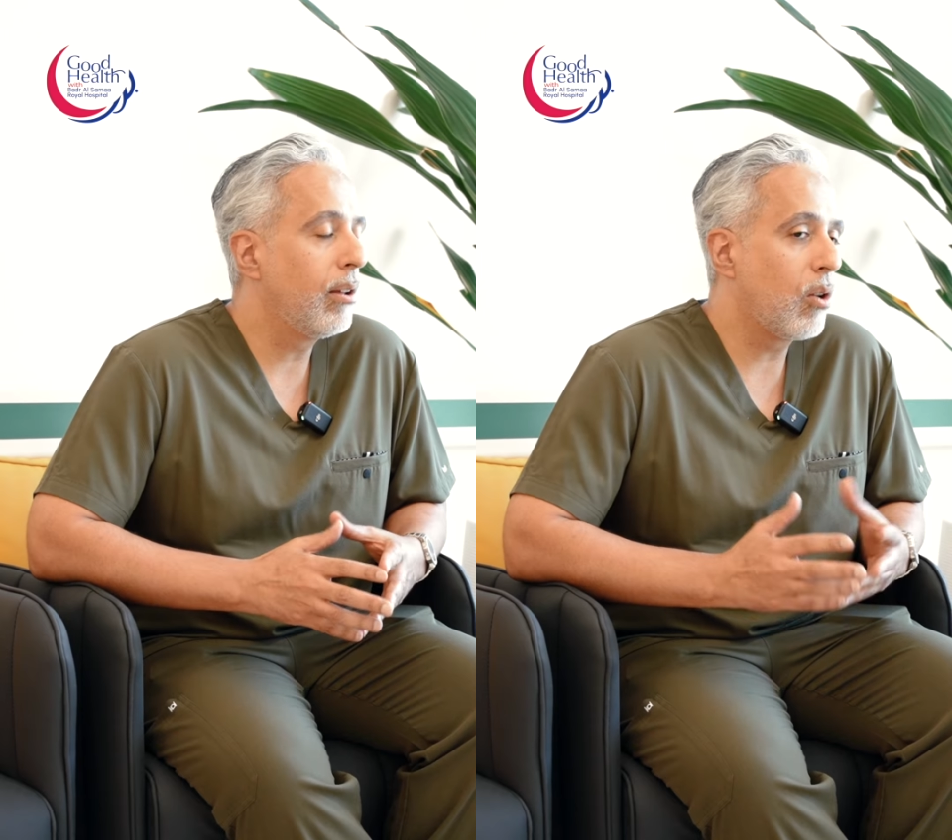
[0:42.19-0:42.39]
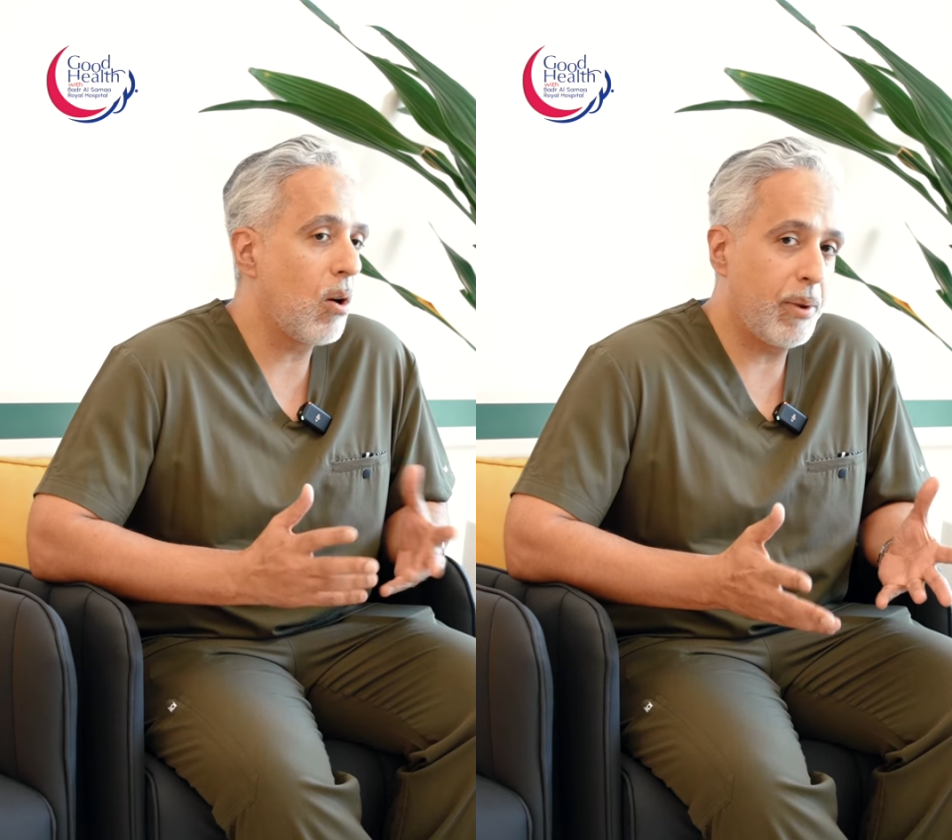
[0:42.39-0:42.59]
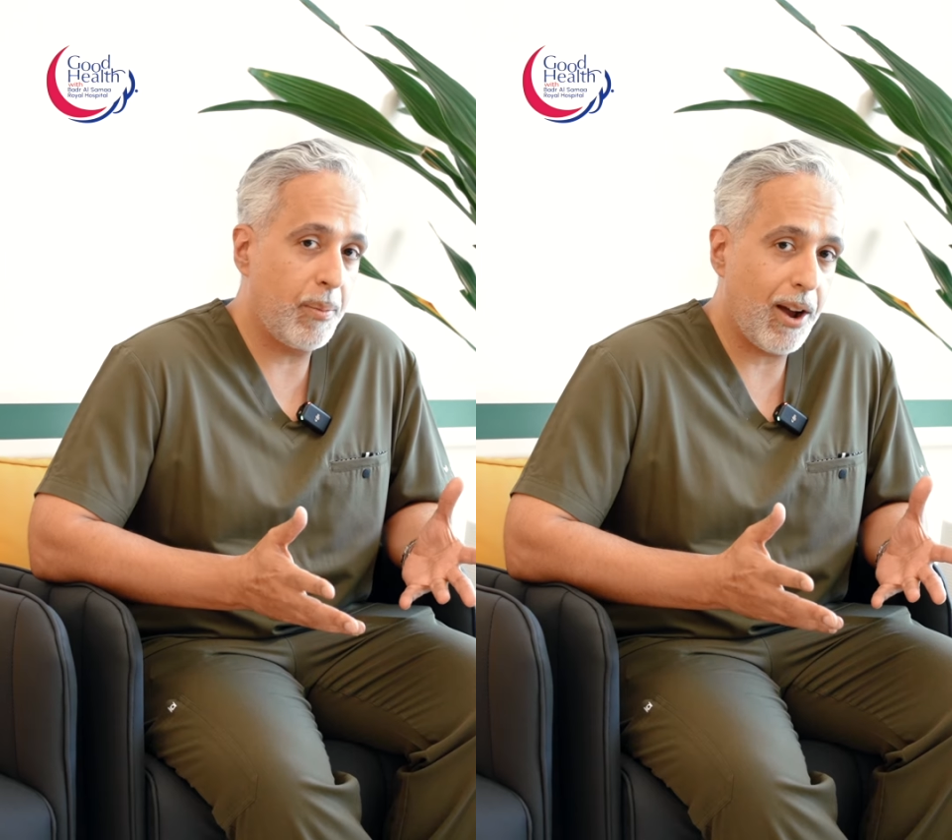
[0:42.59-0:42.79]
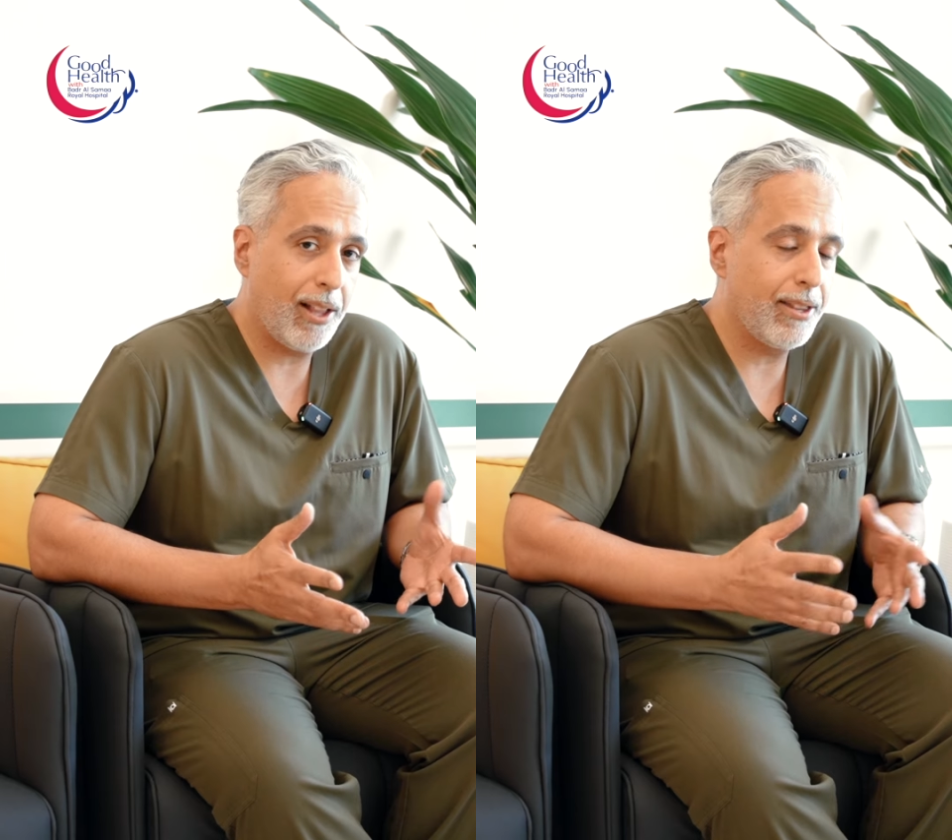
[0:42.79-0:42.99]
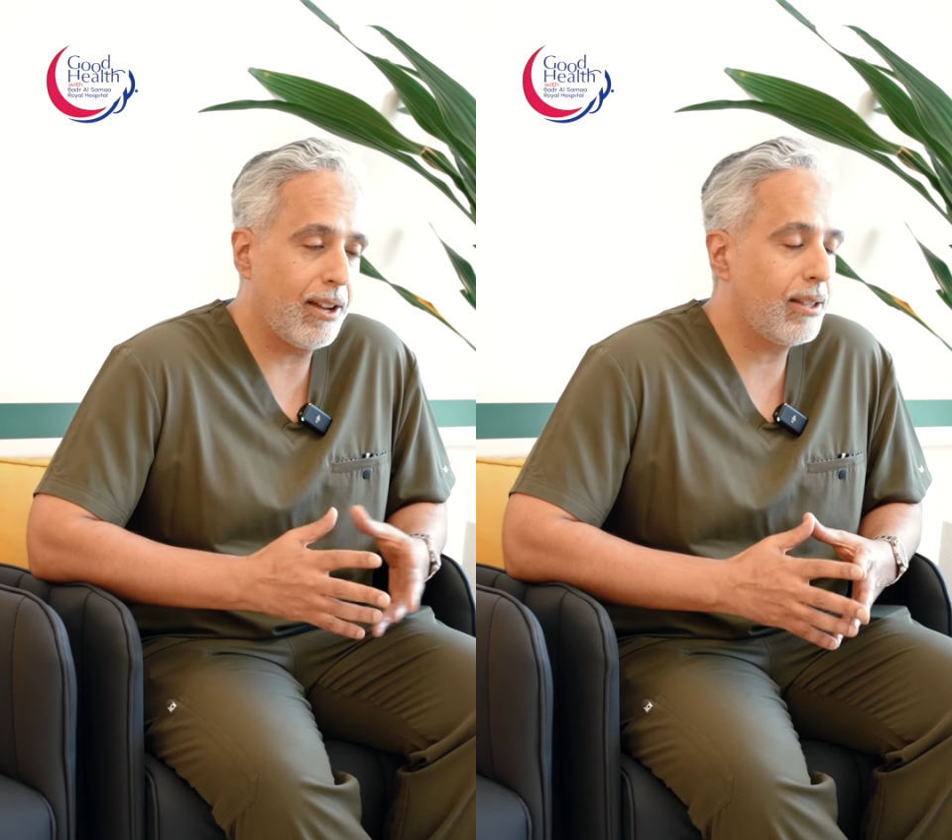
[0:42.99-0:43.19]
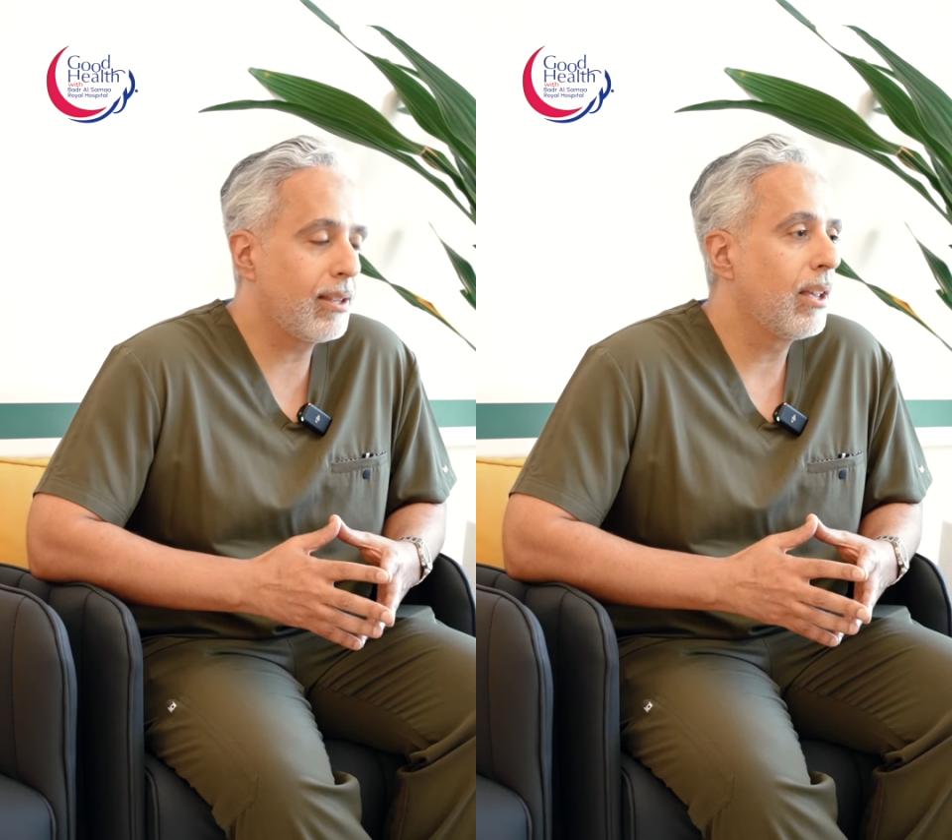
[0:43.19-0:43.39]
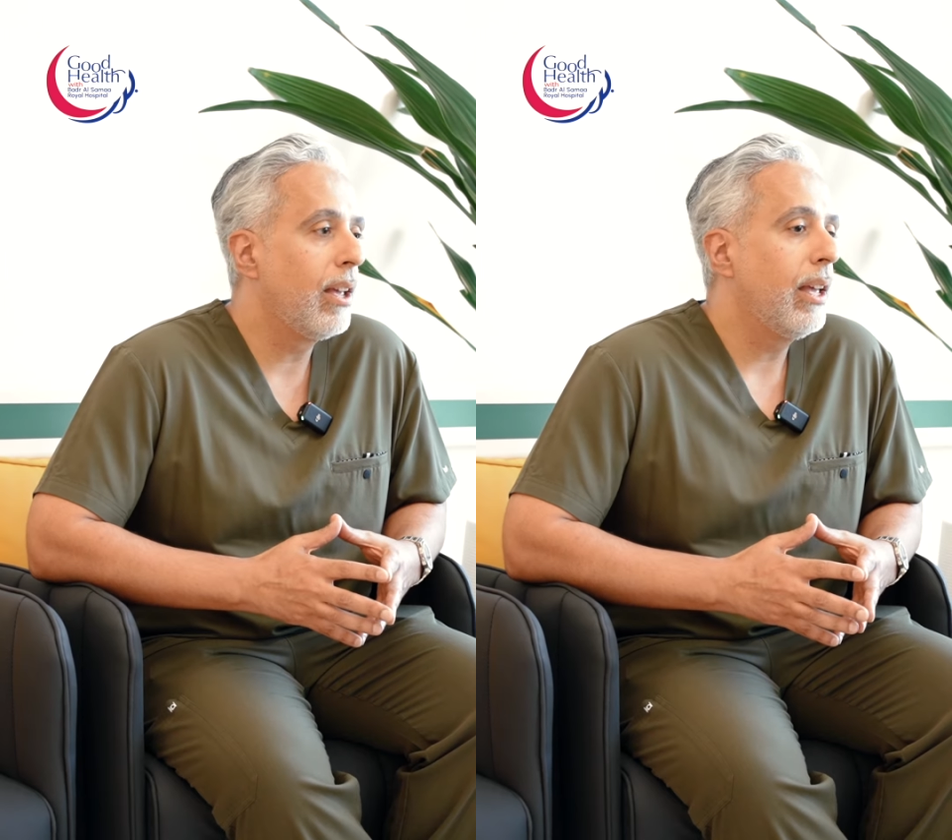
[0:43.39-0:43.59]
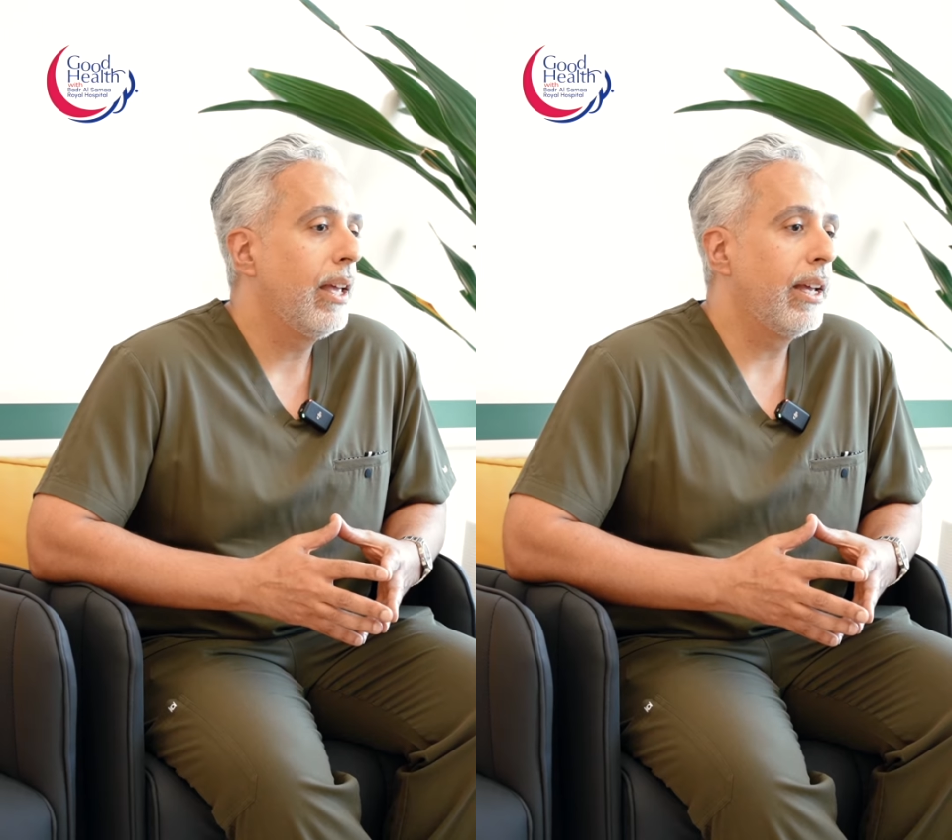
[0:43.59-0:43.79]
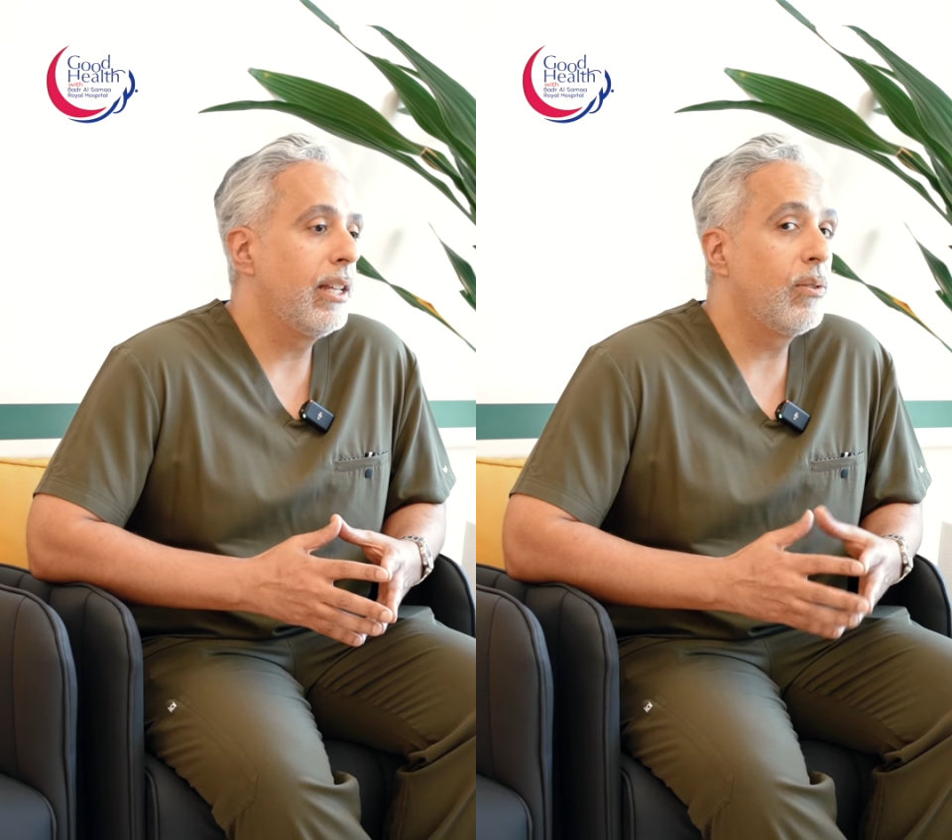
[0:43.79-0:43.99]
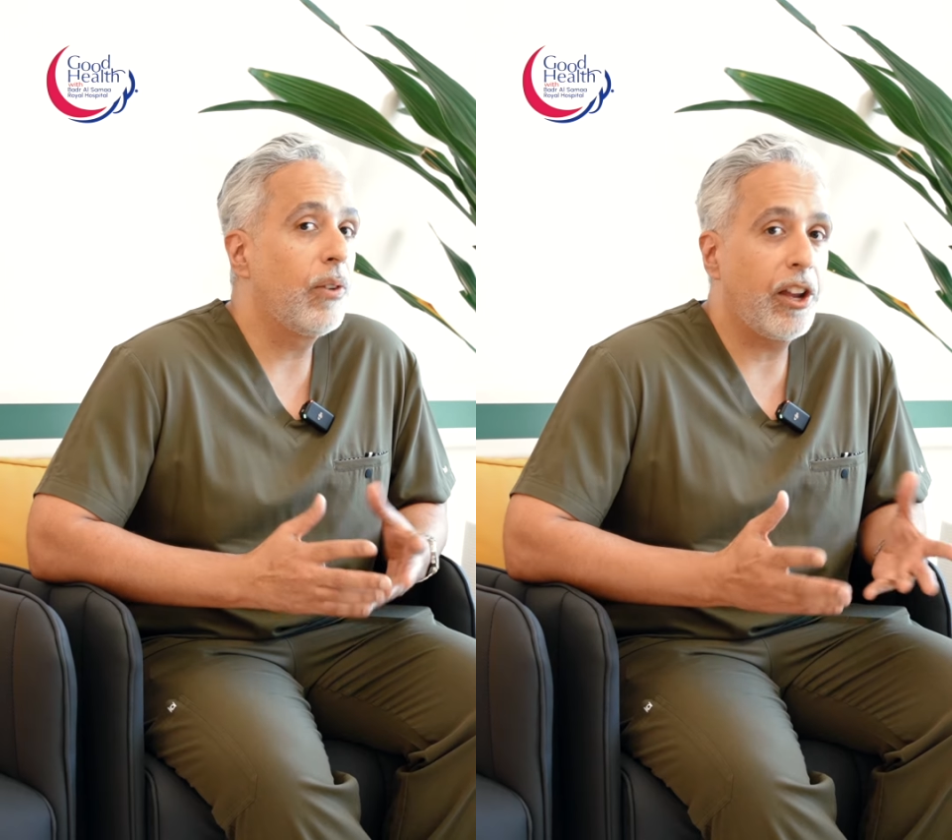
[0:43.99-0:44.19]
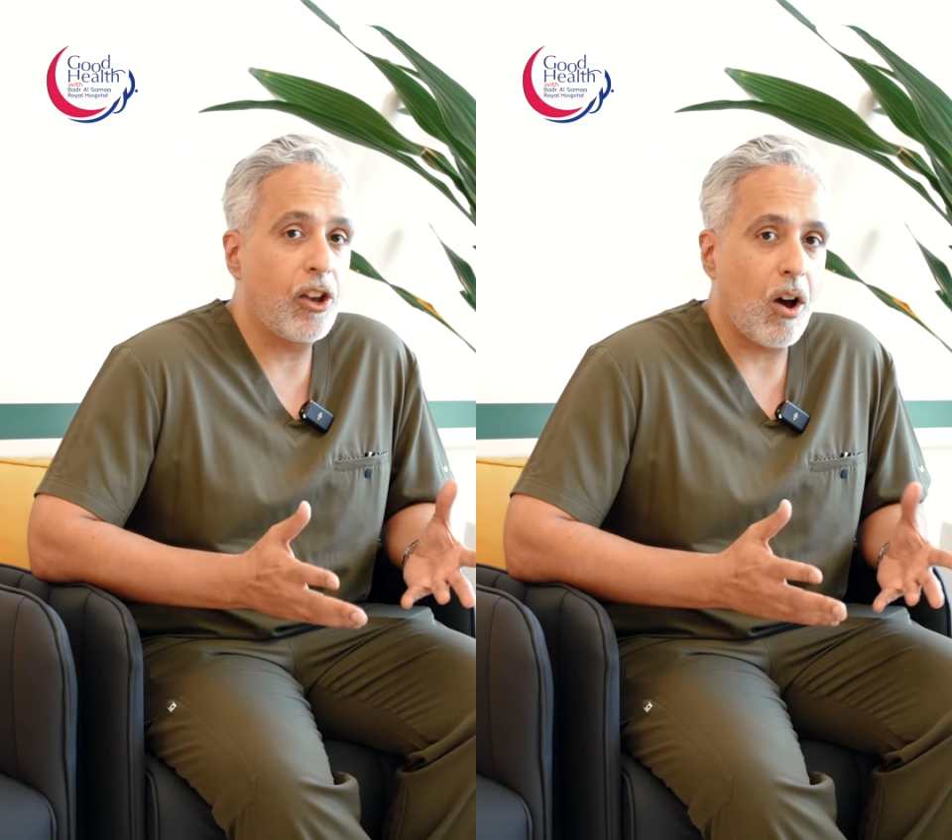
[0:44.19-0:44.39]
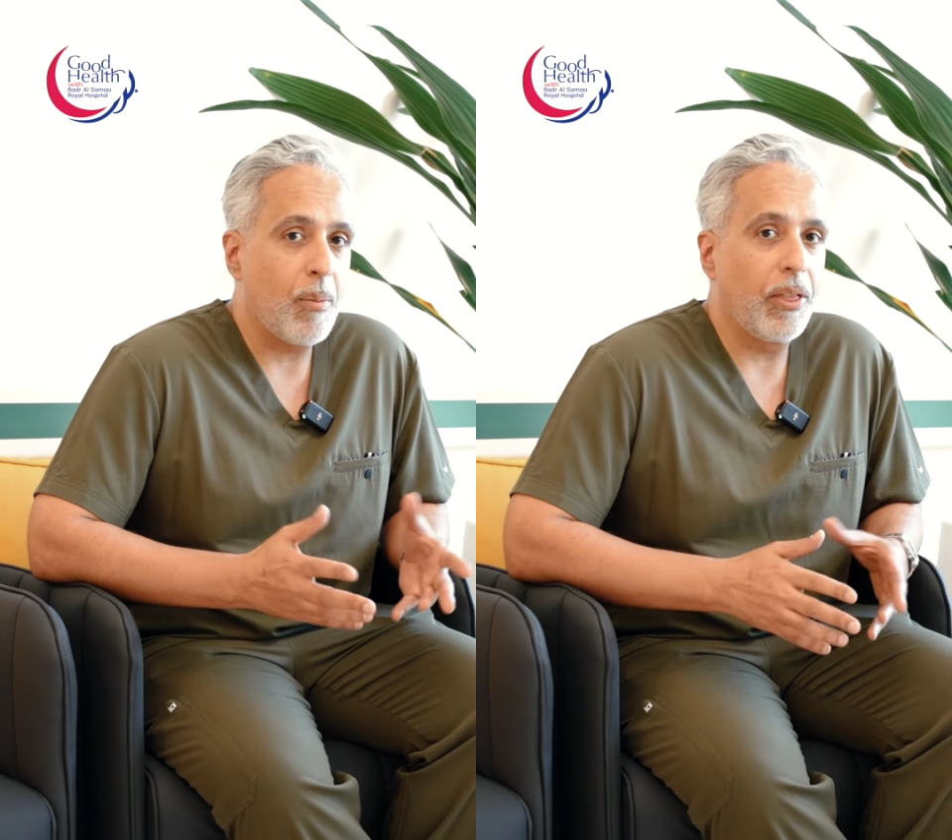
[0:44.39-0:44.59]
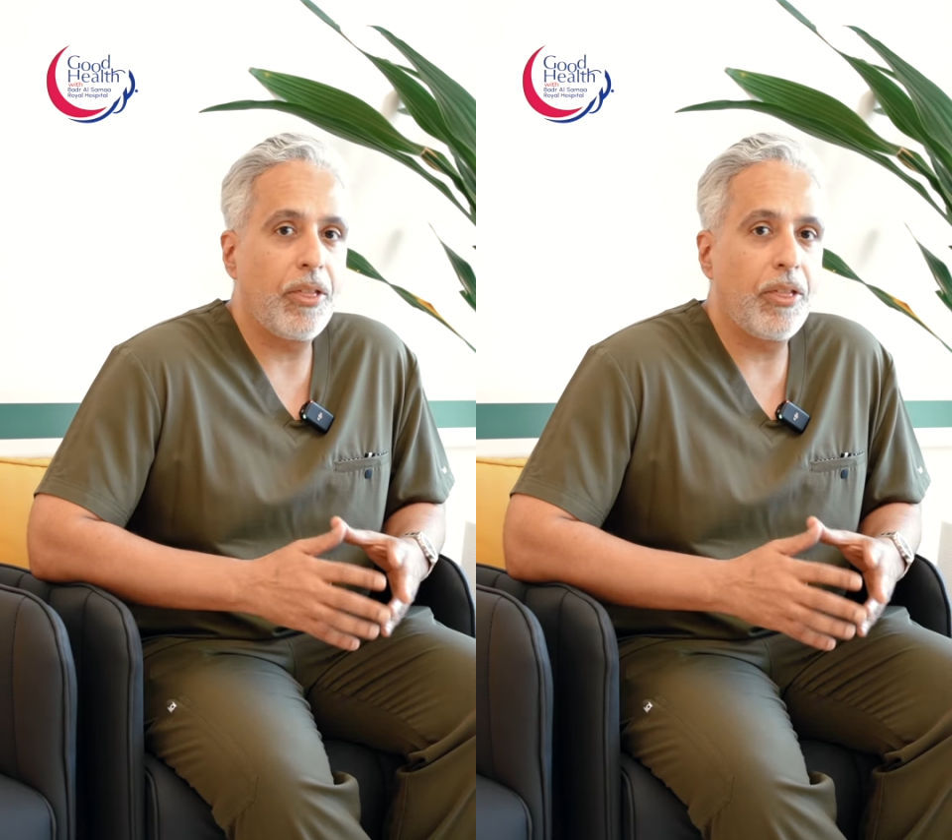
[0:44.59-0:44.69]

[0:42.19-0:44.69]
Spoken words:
common bile ducts, is very common.